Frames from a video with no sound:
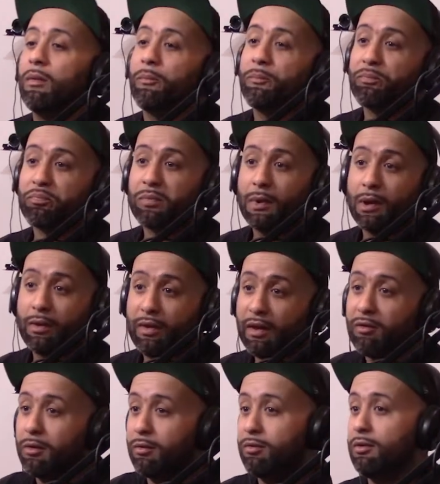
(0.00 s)
laptop. That
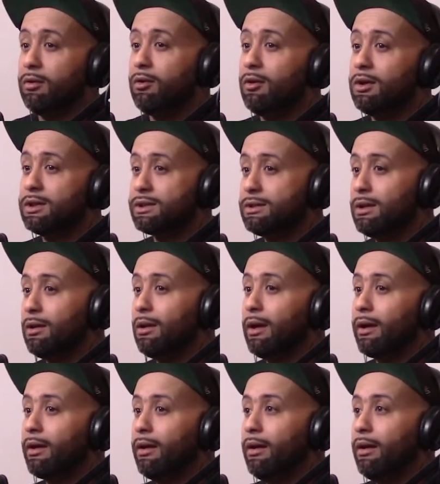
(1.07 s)
was an awesome, like
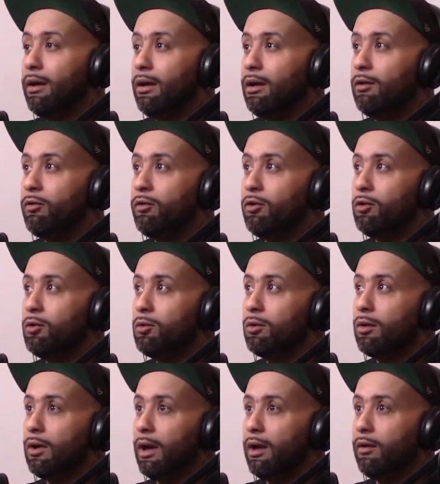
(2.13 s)
if you
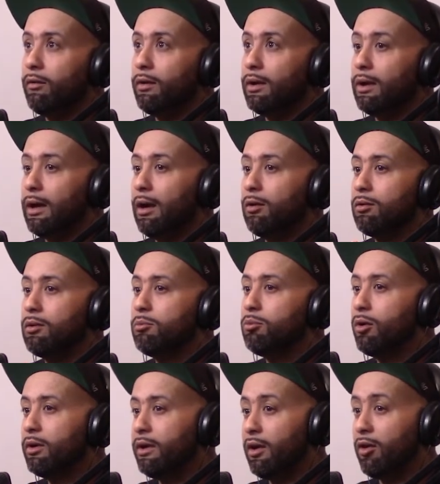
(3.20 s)
are having an out of
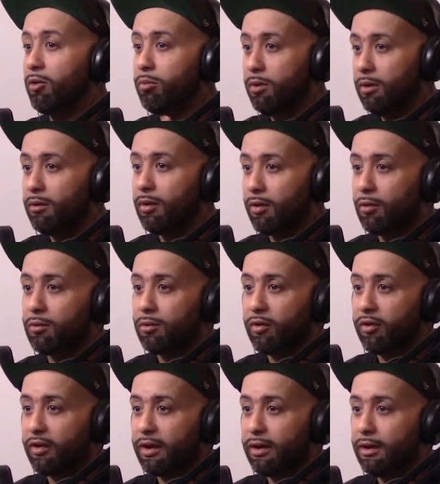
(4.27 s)
body experience, so to
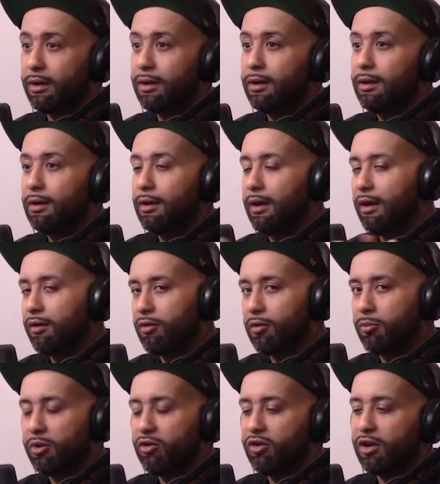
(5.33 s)
say, mm-hmm. astral
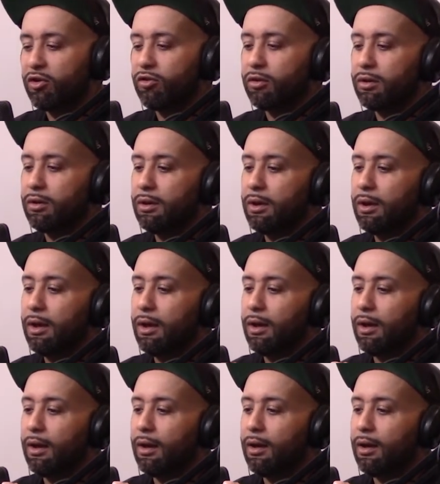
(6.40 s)
projection,
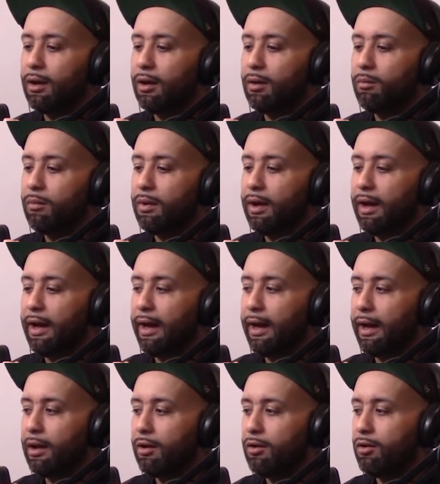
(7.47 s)
um,
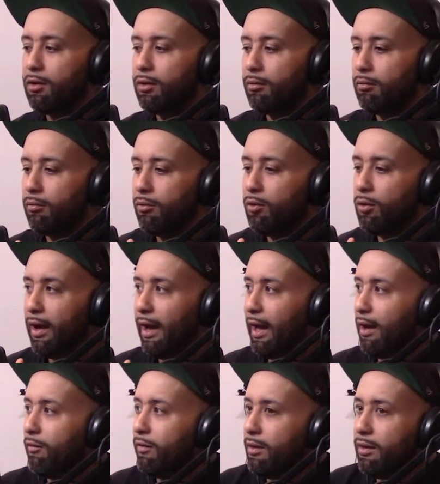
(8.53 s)
and you're
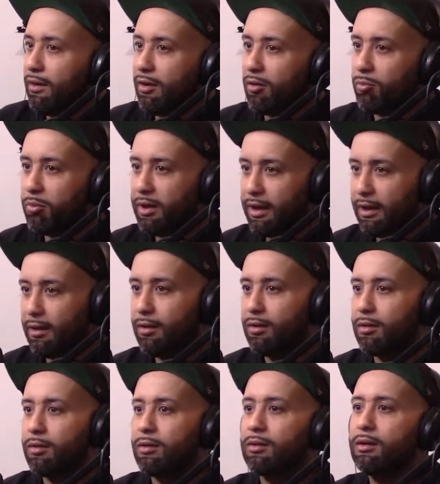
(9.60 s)
having these
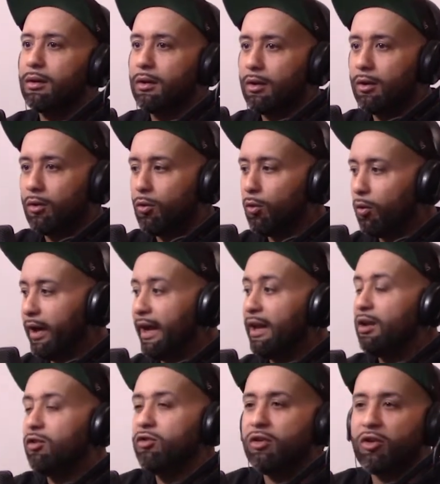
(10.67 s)
beings or
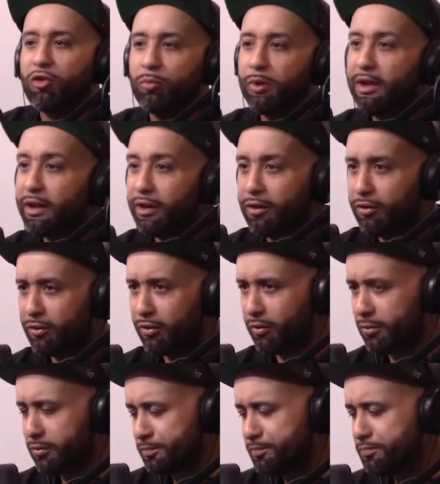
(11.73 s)
energy speaking to you,